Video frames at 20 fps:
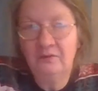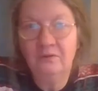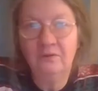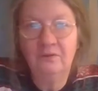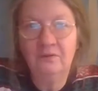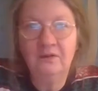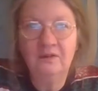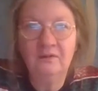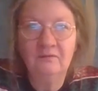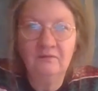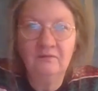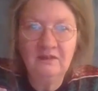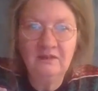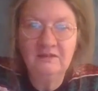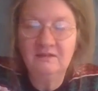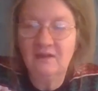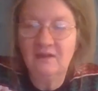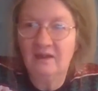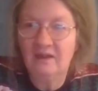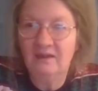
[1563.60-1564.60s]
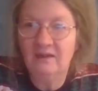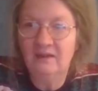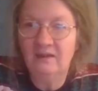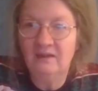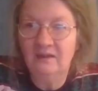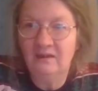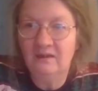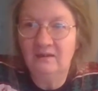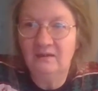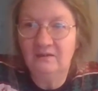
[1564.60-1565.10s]
can
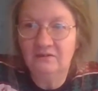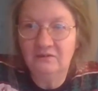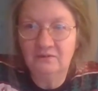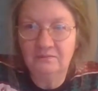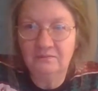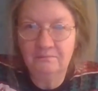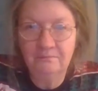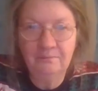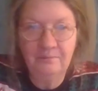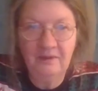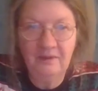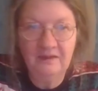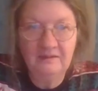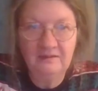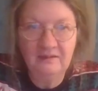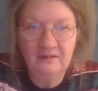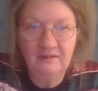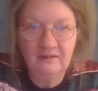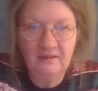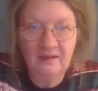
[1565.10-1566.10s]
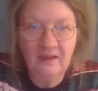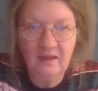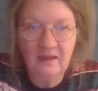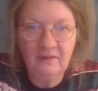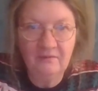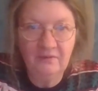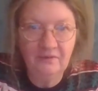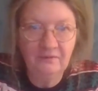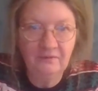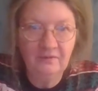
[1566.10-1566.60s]
recycle basically
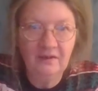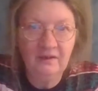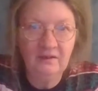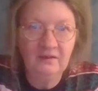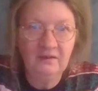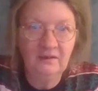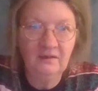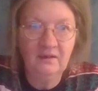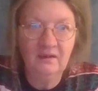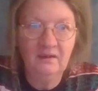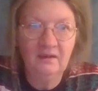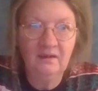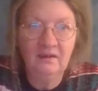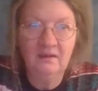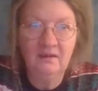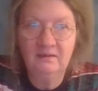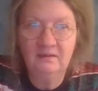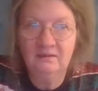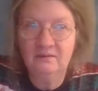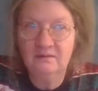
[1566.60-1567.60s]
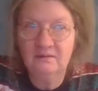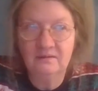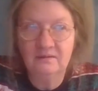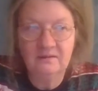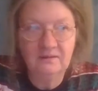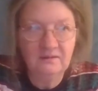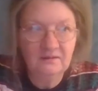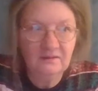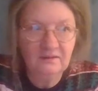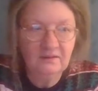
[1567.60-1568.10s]
everything. And
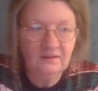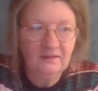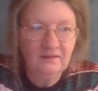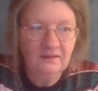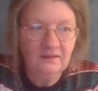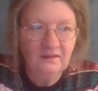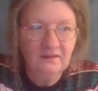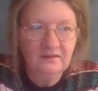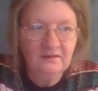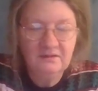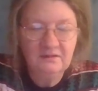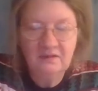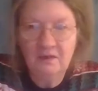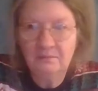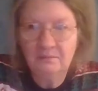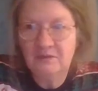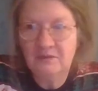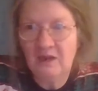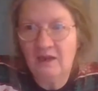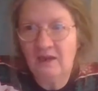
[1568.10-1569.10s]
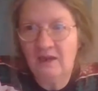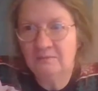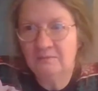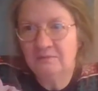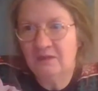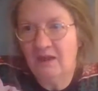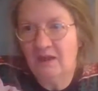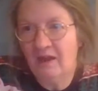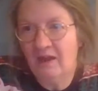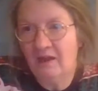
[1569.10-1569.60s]
sometimes
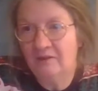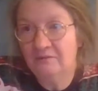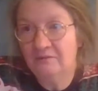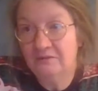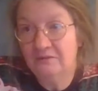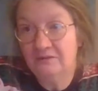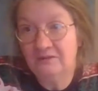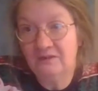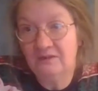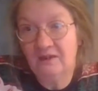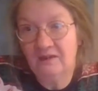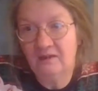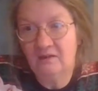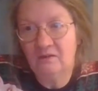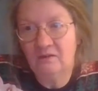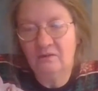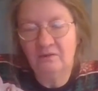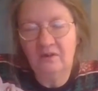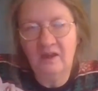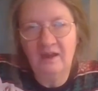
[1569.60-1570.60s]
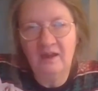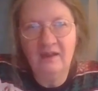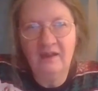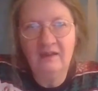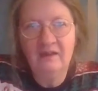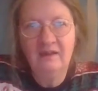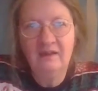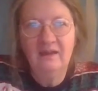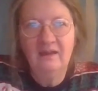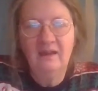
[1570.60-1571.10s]
I have to say,
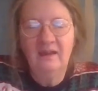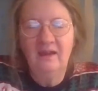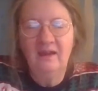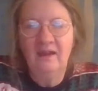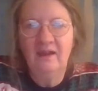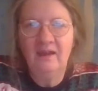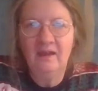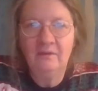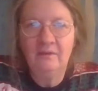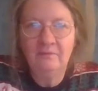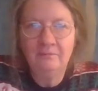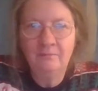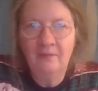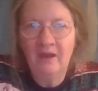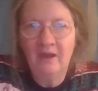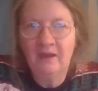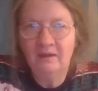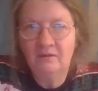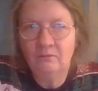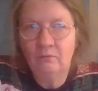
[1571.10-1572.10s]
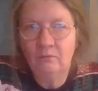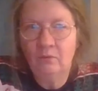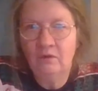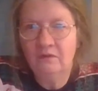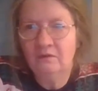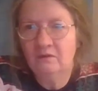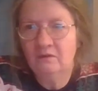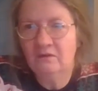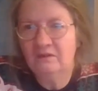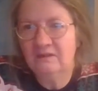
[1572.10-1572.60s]
okay, I have marked
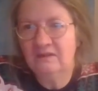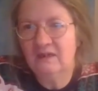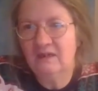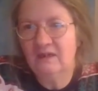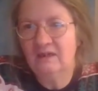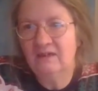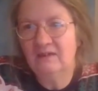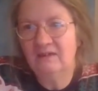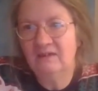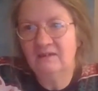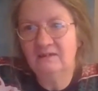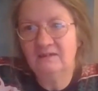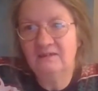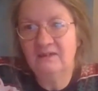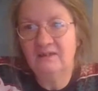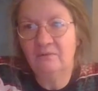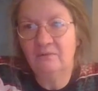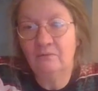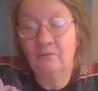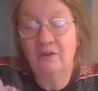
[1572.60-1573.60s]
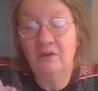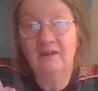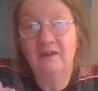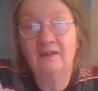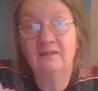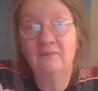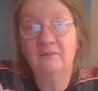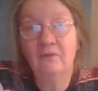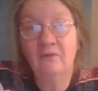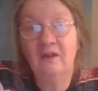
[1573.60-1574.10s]
one container, so
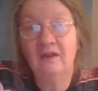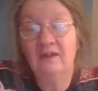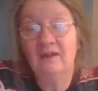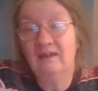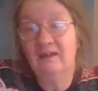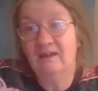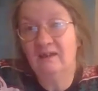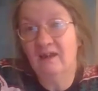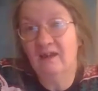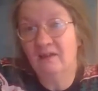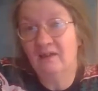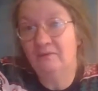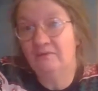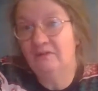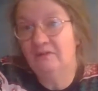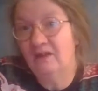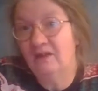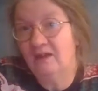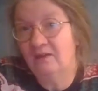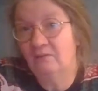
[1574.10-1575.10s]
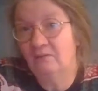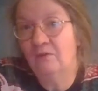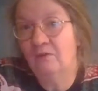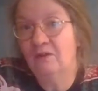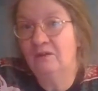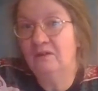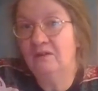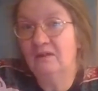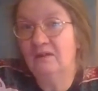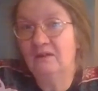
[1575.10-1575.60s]
what I can have in that
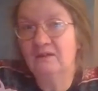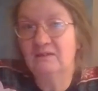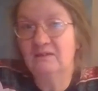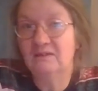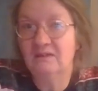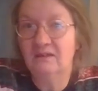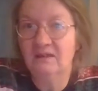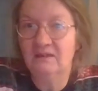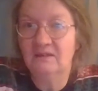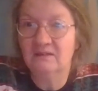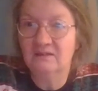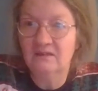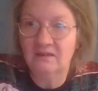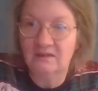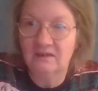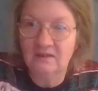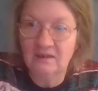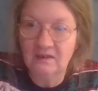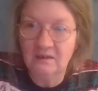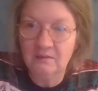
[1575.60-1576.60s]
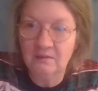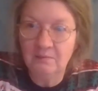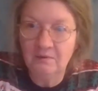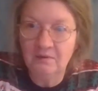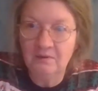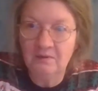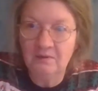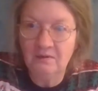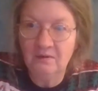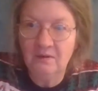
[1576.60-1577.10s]
one is a
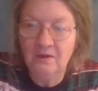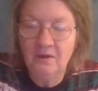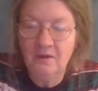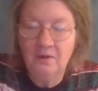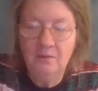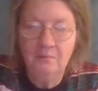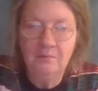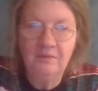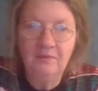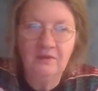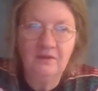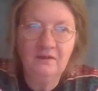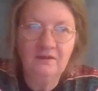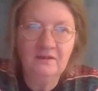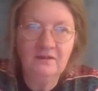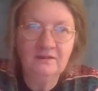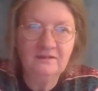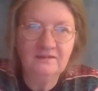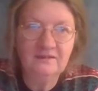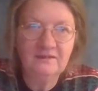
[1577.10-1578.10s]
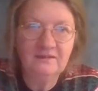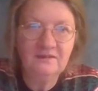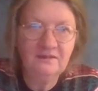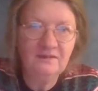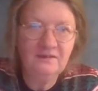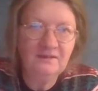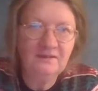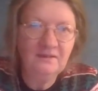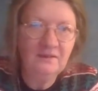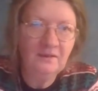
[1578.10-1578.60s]
keeper, because
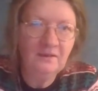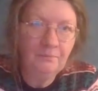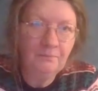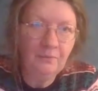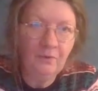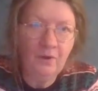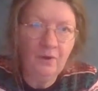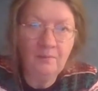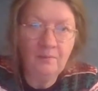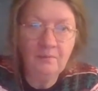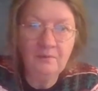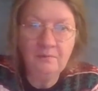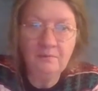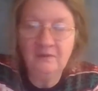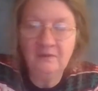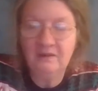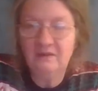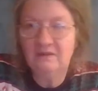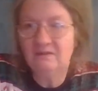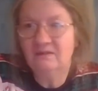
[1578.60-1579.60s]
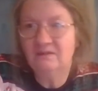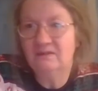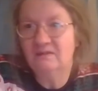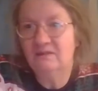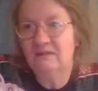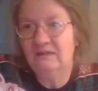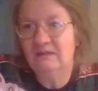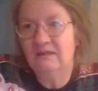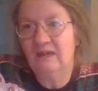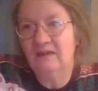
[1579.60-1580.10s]
the problem is
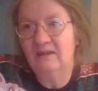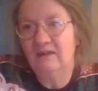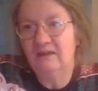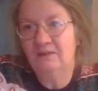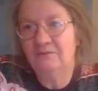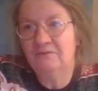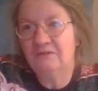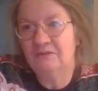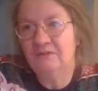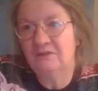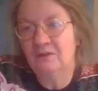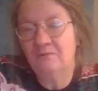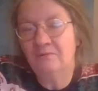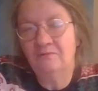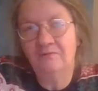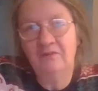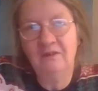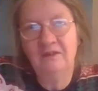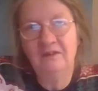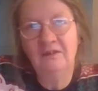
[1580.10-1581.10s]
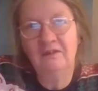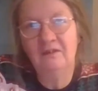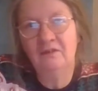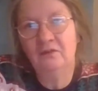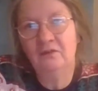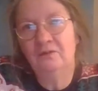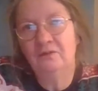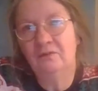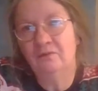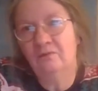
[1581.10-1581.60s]
that if it's something
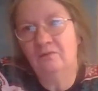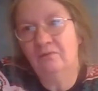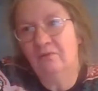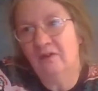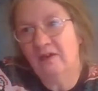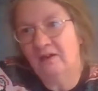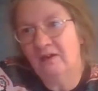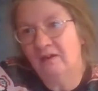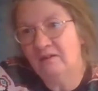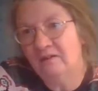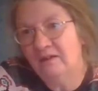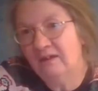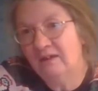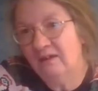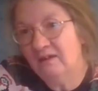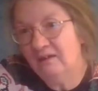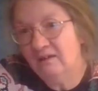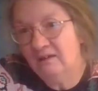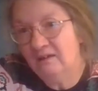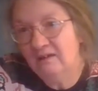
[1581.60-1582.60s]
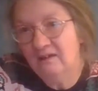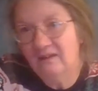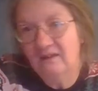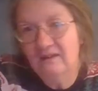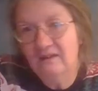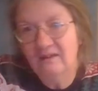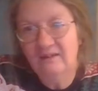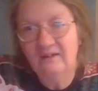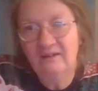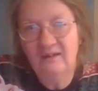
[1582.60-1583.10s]
you regularly
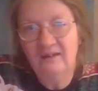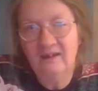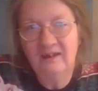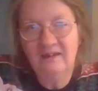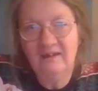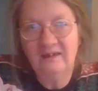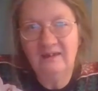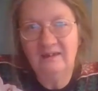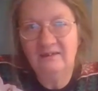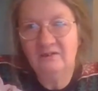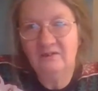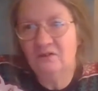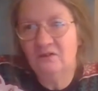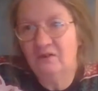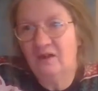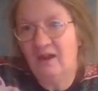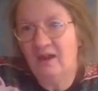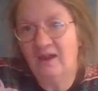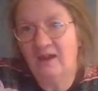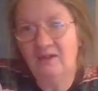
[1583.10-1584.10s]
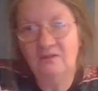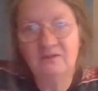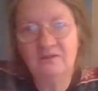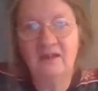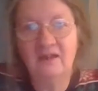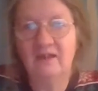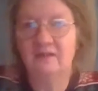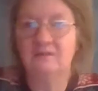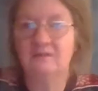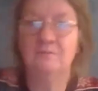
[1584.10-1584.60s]
get into the house,
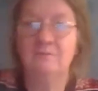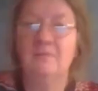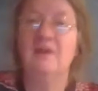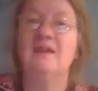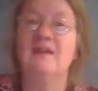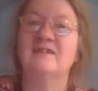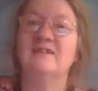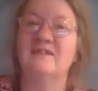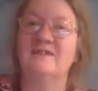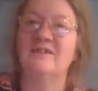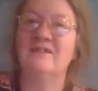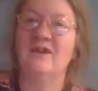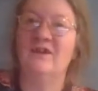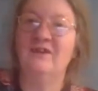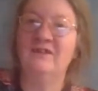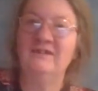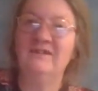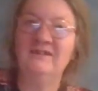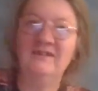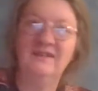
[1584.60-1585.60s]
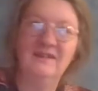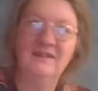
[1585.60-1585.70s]
like my son,